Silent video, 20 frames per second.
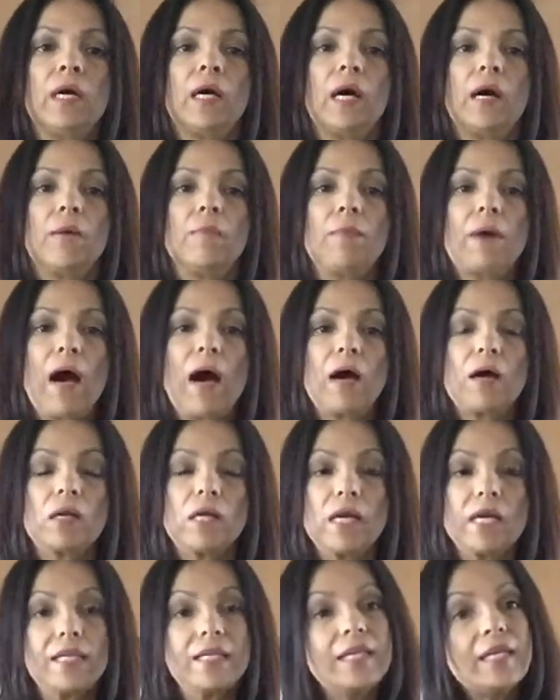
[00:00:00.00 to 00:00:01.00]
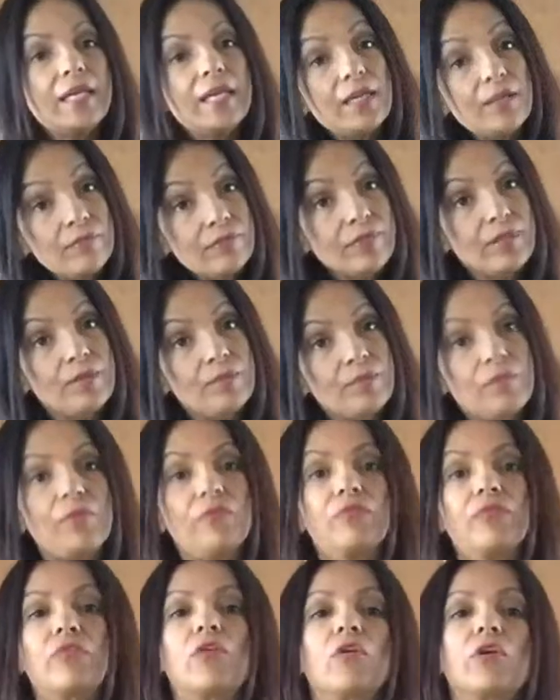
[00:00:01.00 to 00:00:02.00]
about an evening
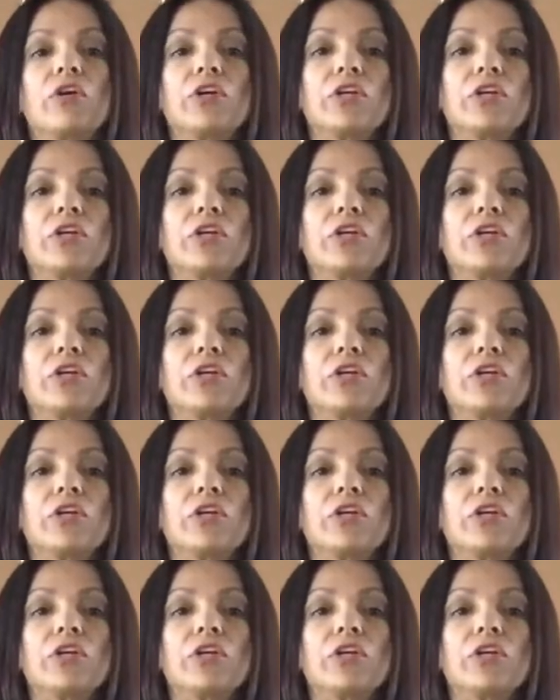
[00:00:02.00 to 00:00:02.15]
before,